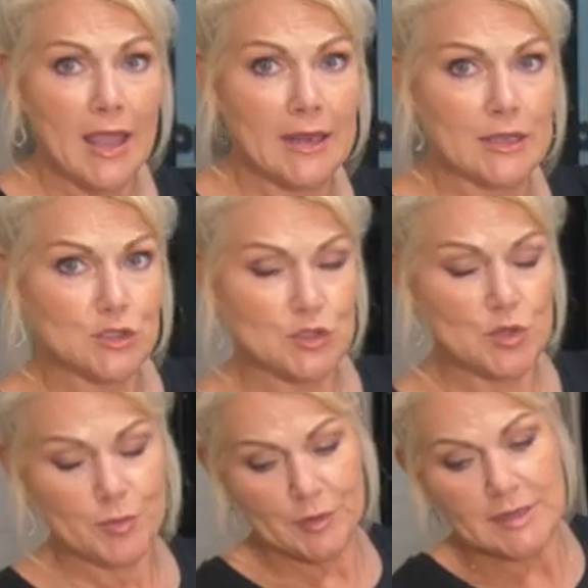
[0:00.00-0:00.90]
and it's
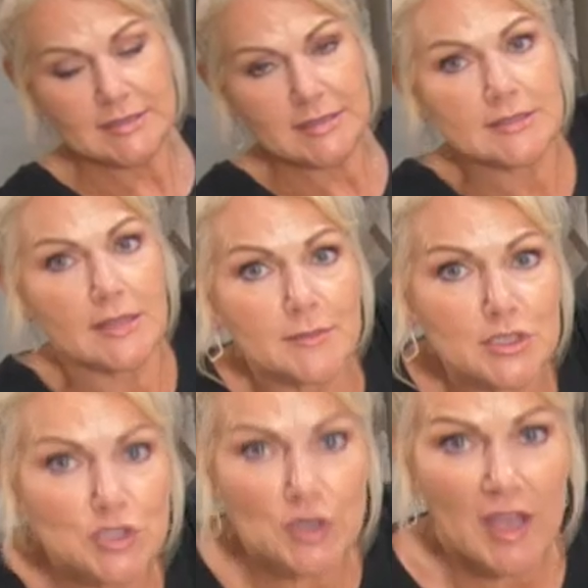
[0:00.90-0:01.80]
super easy. So let me
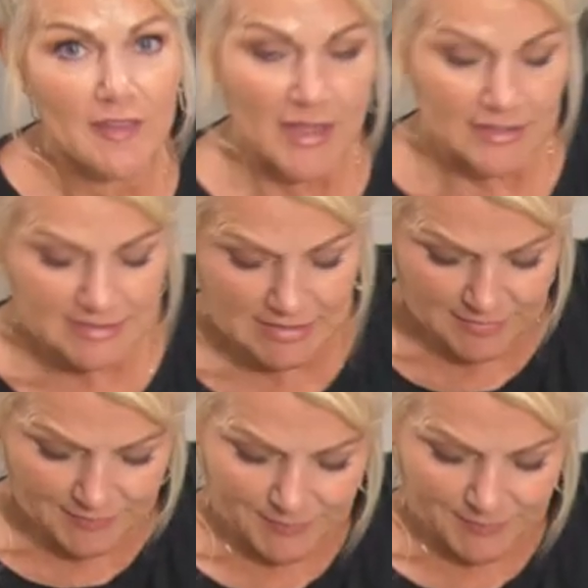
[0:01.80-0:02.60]
show you how that's done.